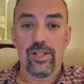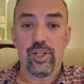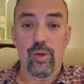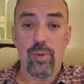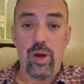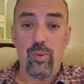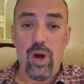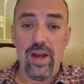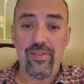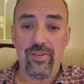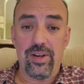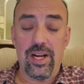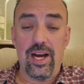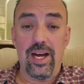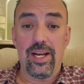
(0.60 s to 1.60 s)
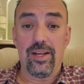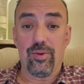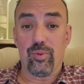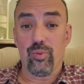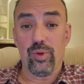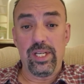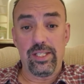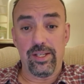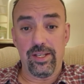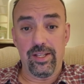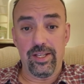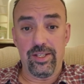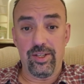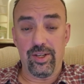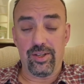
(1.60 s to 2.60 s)
So my wife and I
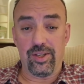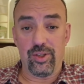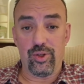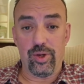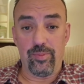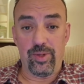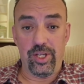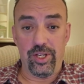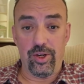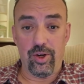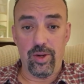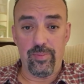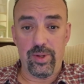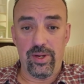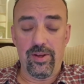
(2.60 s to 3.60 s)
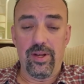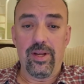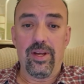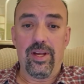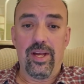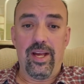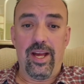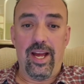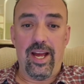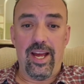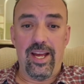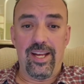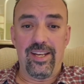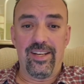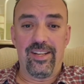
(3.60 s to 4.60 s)
recently took a trip to Europe
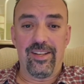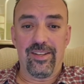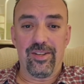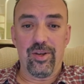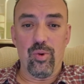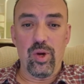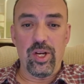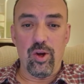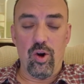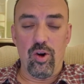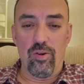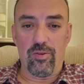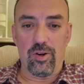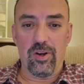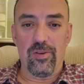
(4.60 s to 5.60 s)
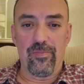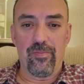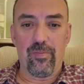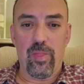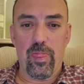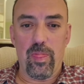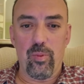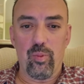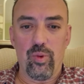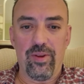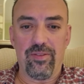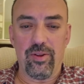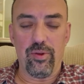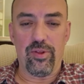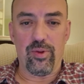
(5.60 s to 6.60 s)
and going over, we
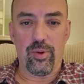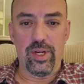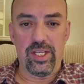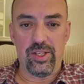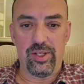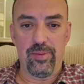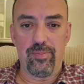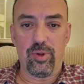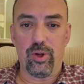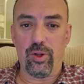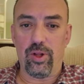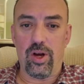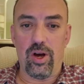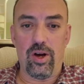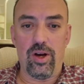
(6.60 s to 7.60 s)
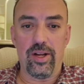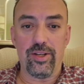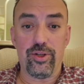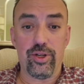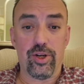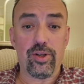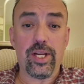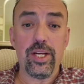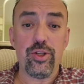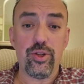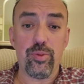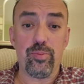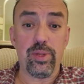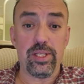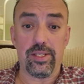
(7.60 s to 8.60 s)
flew through Istanbul on
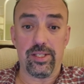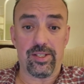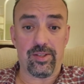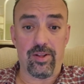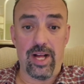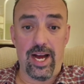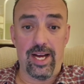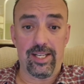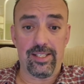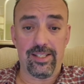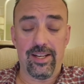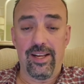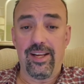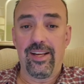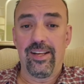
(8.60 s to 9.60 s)
Turkish business class.